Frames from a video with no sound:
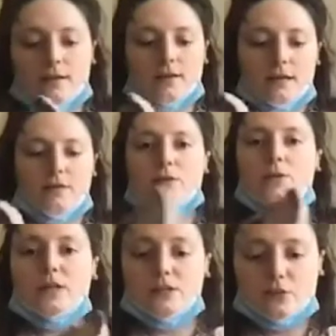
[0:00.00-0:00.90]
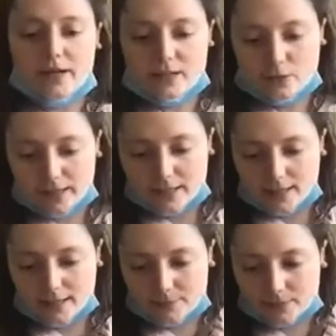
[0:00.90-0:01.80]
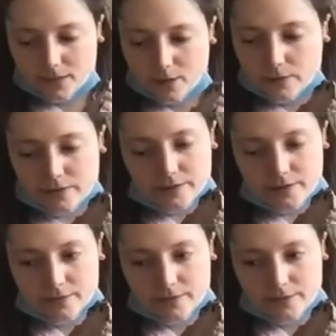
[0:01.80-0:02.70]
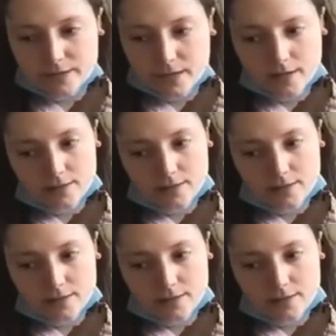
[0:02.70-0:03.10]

even though it dries quickly, I would still say